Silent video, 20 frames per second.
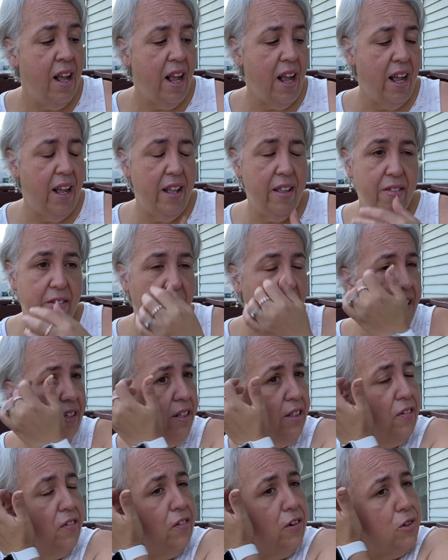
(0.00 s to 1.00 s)
And I did
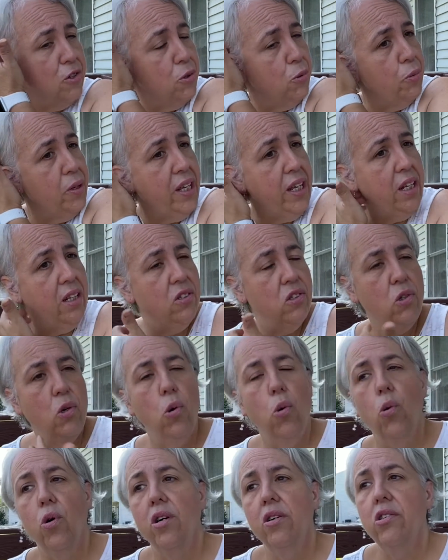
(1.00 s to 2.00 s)
the first week's
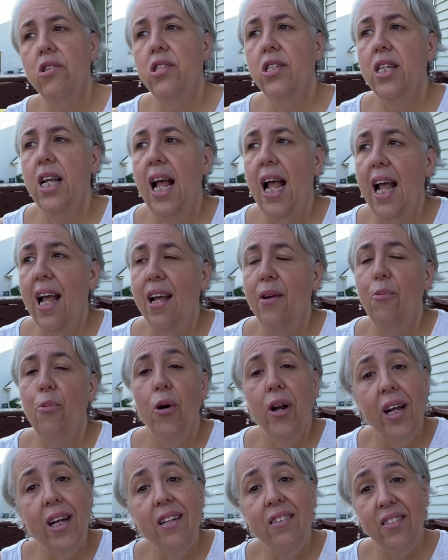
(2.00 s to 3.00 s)
course. And
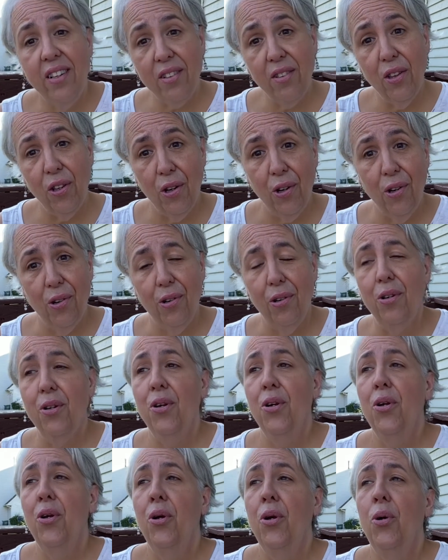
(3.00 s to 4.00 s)
what I did learn
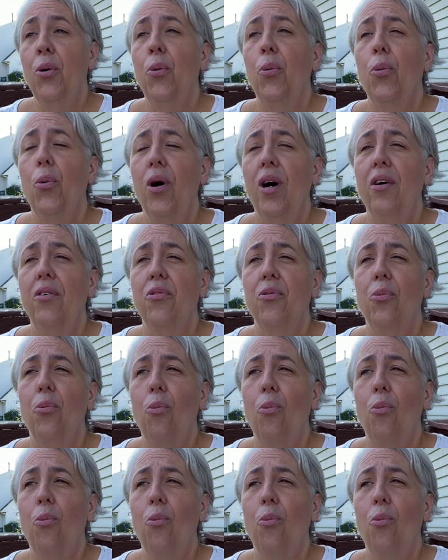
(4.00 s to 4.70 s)
was